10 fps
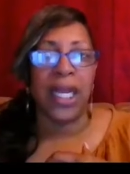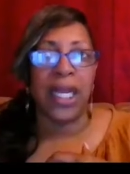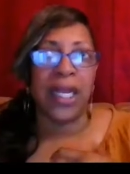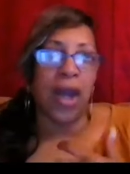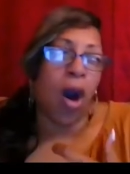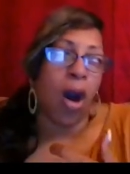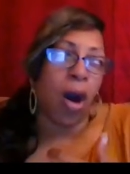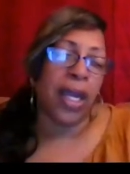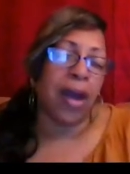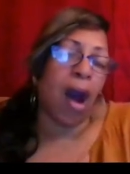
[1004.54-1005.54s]
it, and it
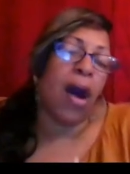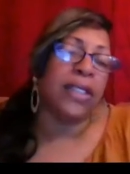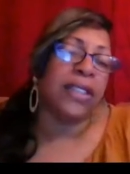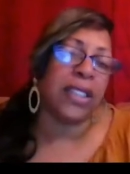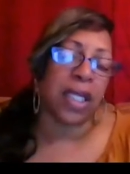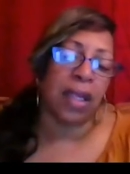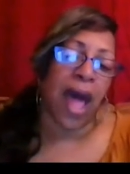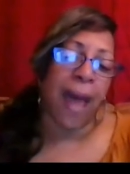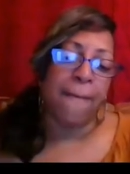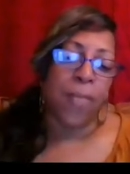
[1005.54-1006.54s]
causes a
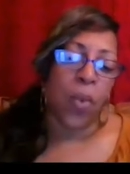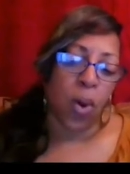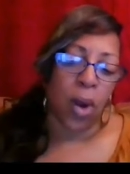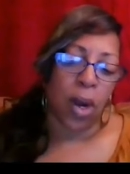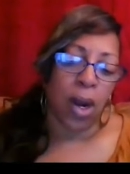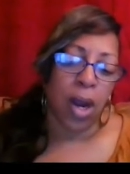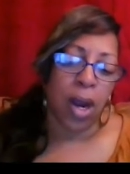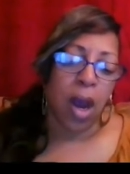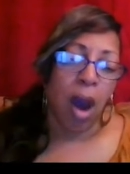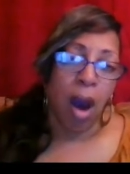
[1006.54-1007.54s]
lot more
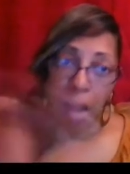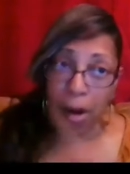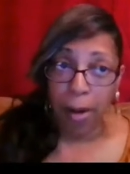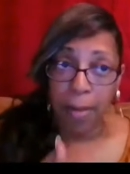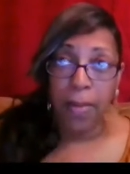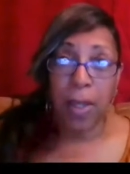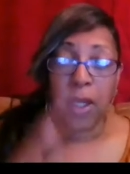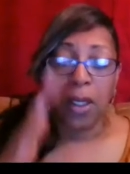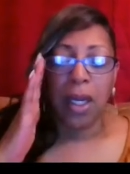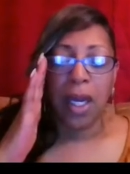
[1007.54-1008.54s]
harm
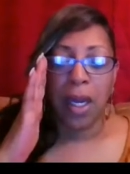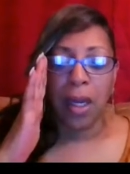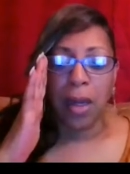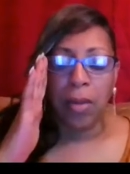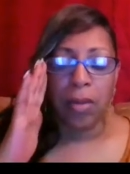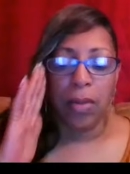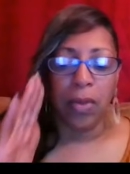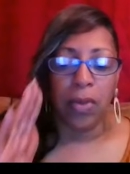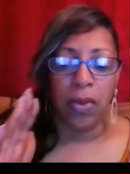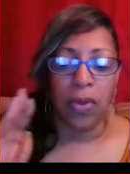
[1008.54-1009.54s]
um,
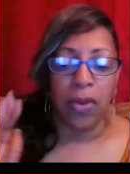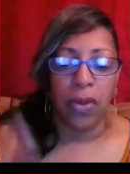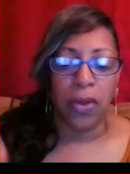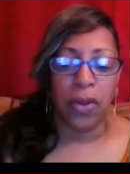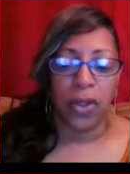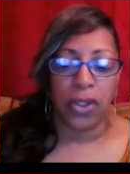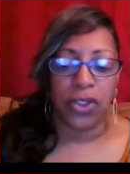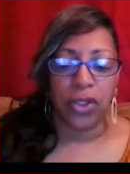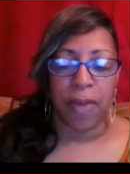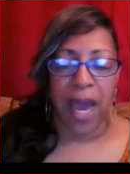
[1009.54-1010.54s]

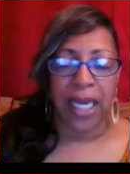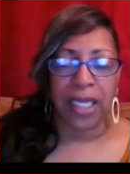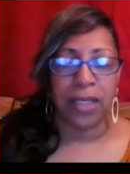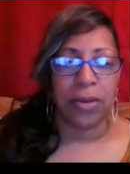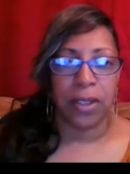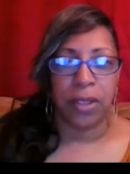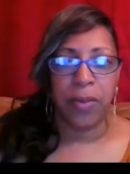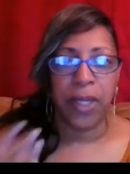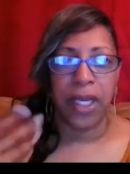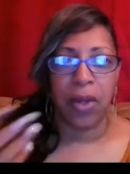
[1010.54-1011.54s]
to the body,
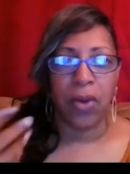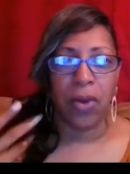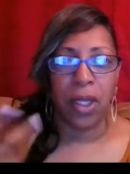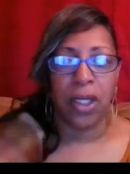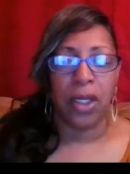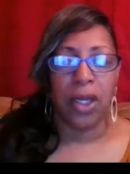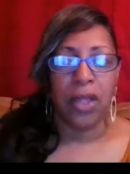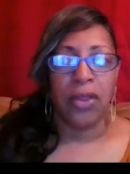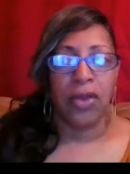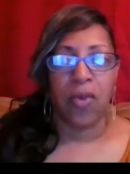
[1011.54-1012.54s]
depending on
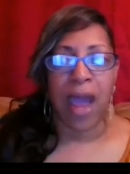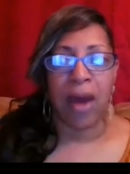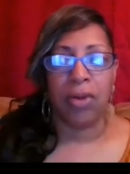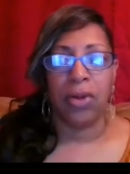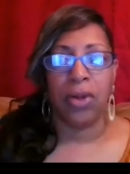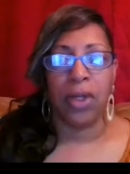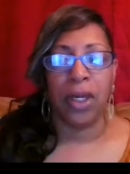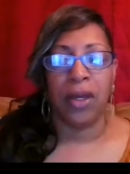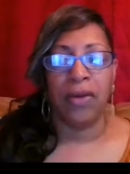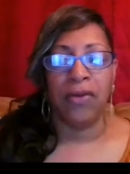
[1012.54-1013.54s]
the route
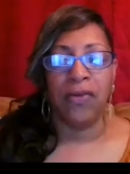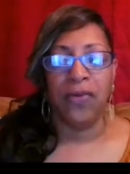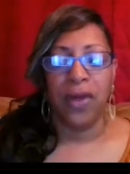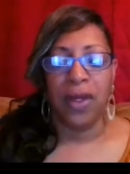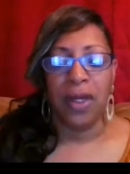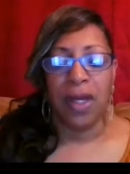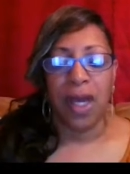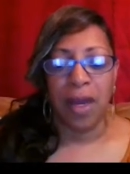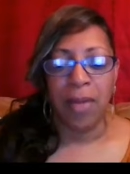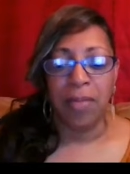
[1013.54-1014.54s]
of
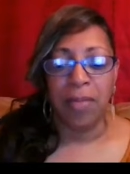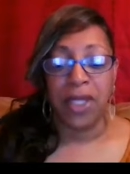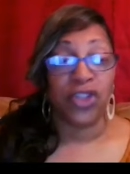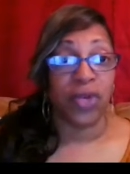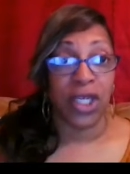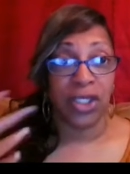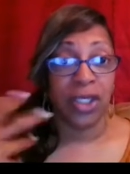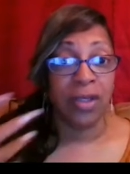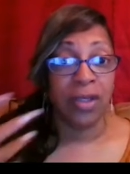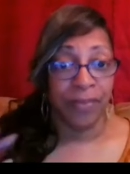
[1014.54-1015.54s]

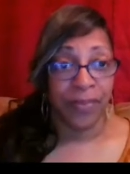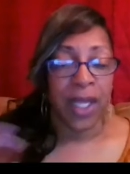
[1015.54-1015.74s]
administration.